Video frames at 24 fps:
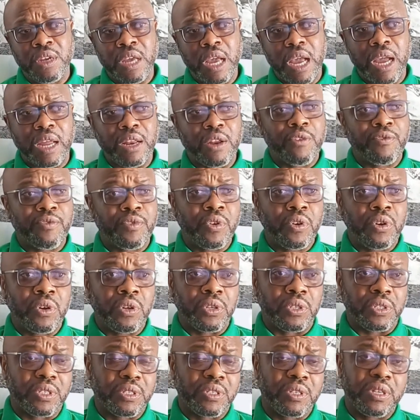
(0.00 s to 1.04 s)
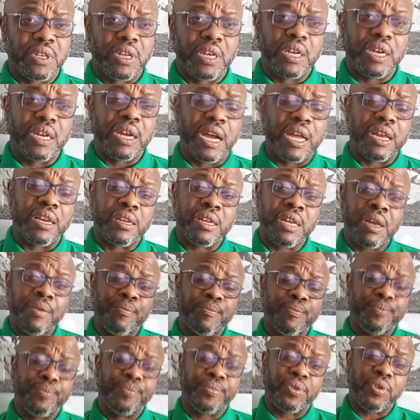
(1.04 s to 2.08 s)
And of course, another
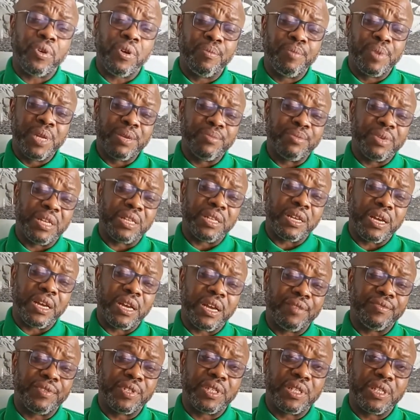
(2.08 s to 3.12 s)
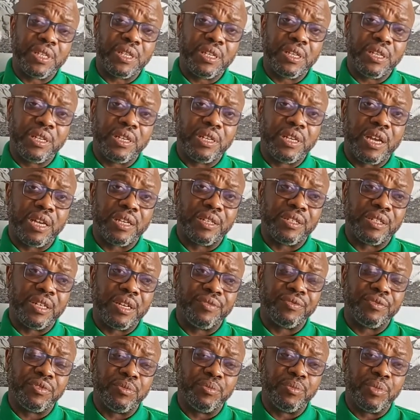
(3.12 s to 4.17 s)
problem that I have seen in
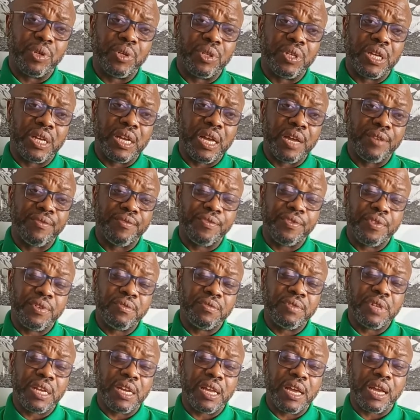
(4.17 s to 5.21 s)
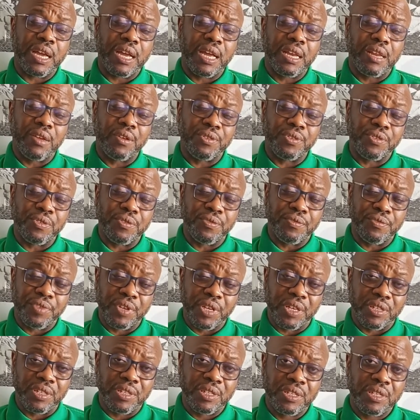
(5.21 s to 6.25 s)
Nigerian football that I feel that I can also
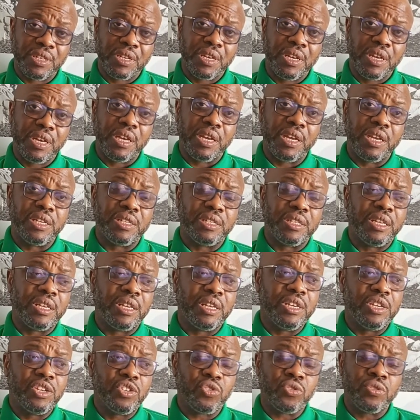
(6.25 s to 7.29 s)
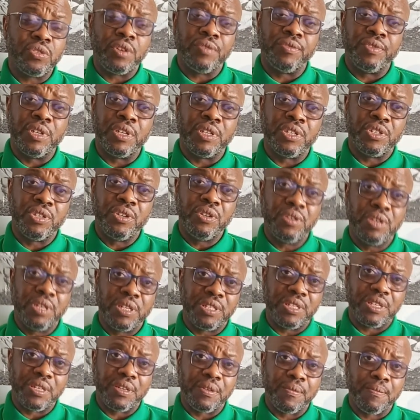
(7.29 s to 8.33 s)
fix is the issue of
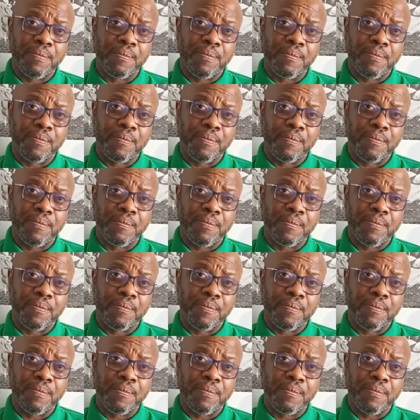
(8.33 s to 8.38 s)
disunity.